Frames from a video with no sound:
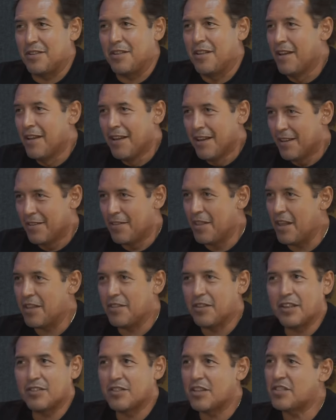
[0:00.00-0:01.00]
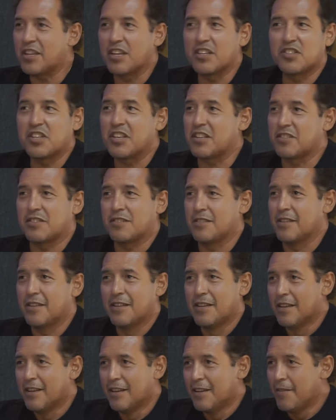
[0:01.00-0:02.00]
Is there any other countries in
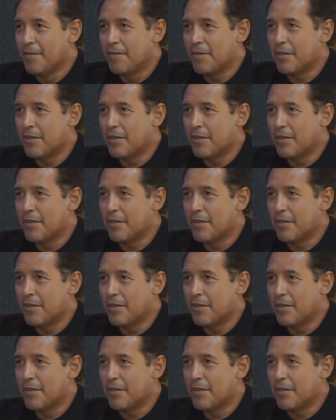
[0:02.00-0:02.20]
Latin America